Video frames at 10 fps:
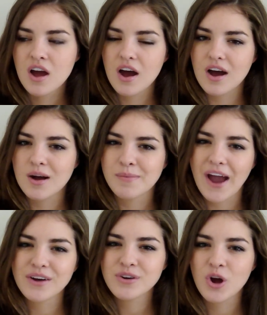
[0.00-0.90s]
Um,
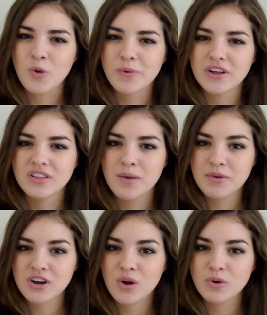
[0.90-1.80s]
I don't know, but let
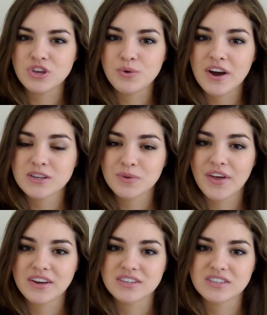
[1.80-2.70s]
me know what you guys would
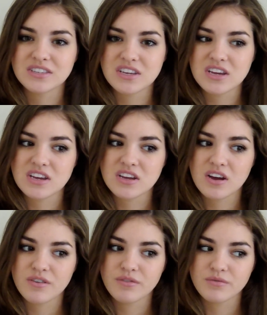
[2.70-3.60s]
like to see,
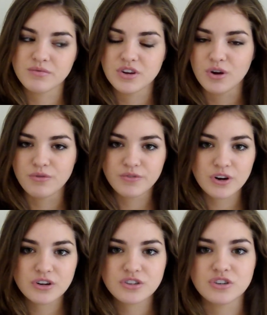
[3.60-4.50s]
you know,
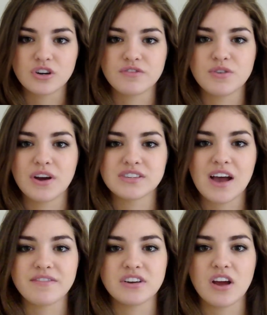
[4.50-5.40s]
first or if you guys
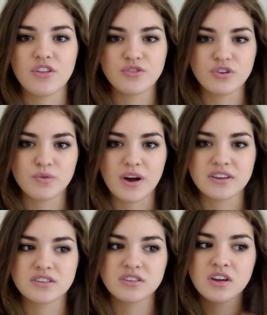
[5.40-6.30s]
have any other
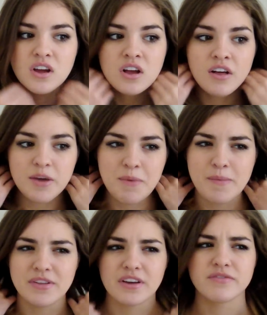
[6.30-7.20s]
requests like
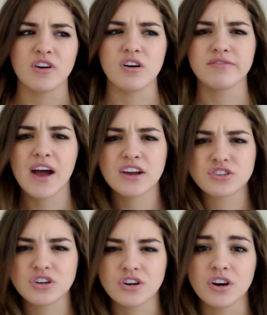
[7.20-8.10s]
maybe like fall
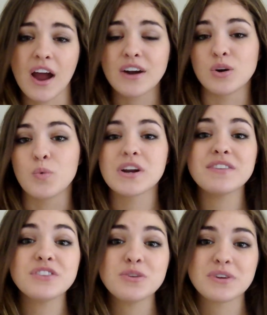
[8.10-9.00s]
fashion or I don't know,
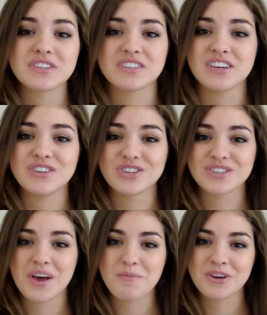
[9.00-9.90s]
whatever you want to see,
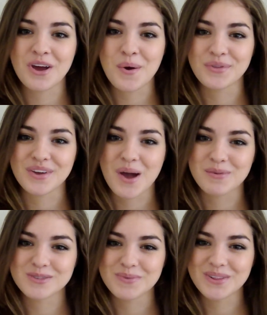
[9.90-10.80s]
just let me know in the
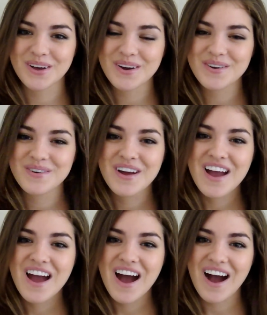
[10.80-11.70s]
comments below.
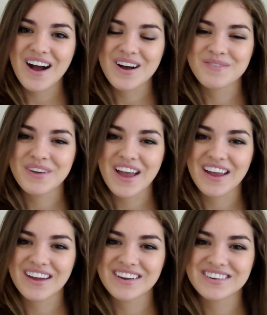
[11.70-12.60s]
Um,
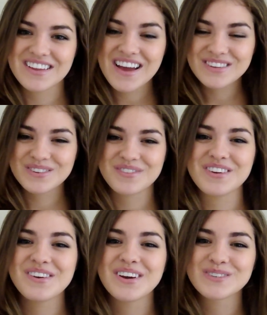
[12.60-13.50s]
and yeah, so
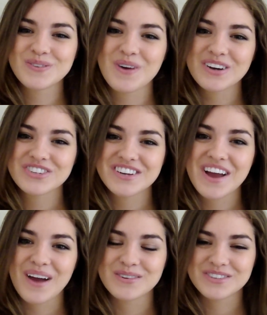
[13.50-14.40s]
thank you guys for watching.
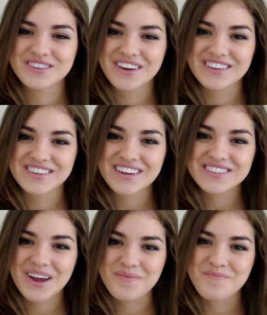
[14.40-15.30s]
I will see you guys next
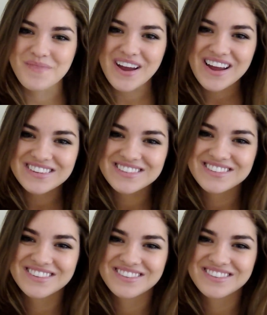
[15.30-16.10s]
time. Bye guys!